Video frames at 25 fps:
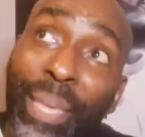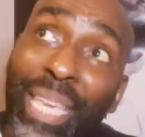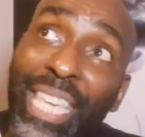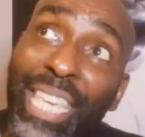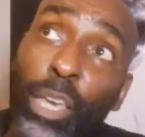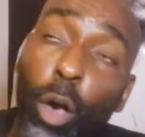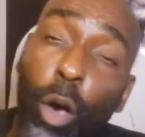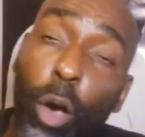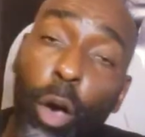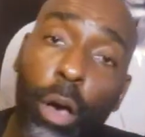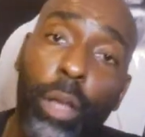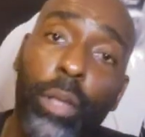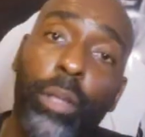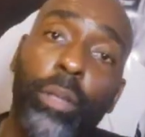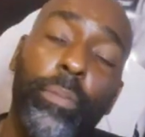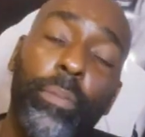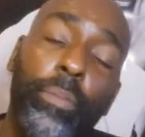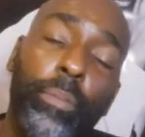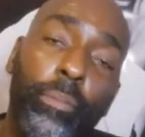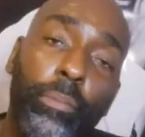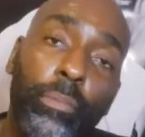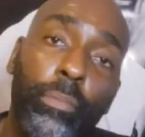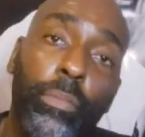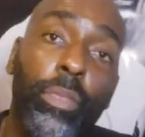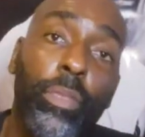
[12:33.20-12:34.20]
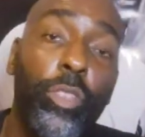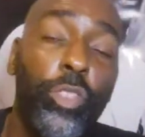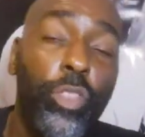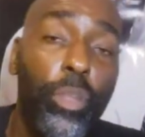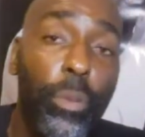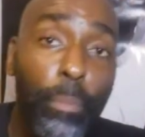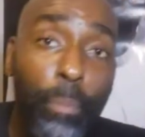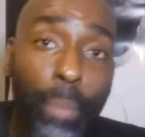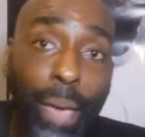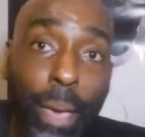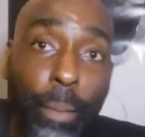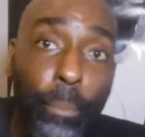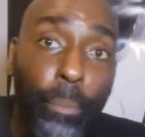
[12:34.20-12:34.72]
beyond
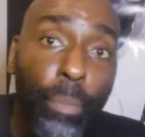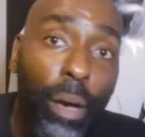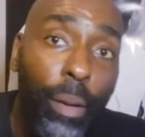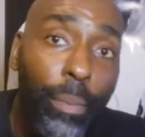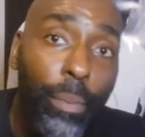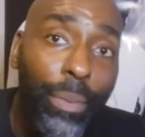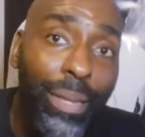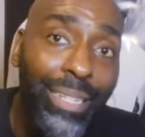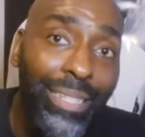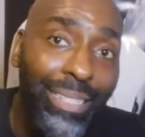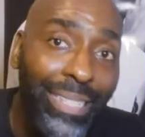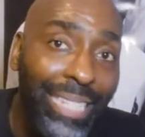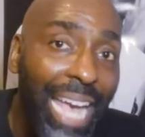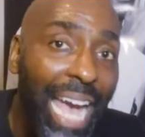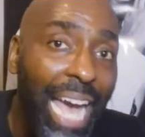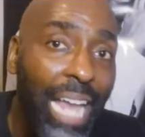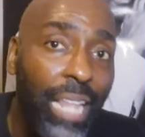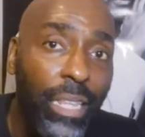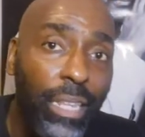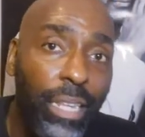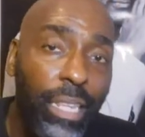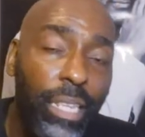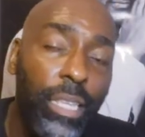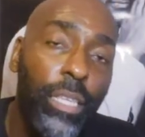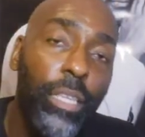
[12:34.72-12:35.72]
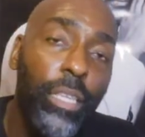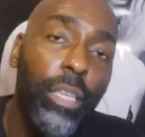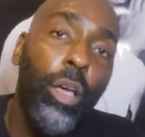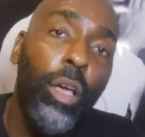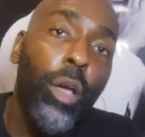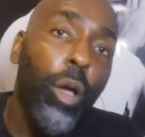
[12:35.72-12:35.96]
the Mamba mentality,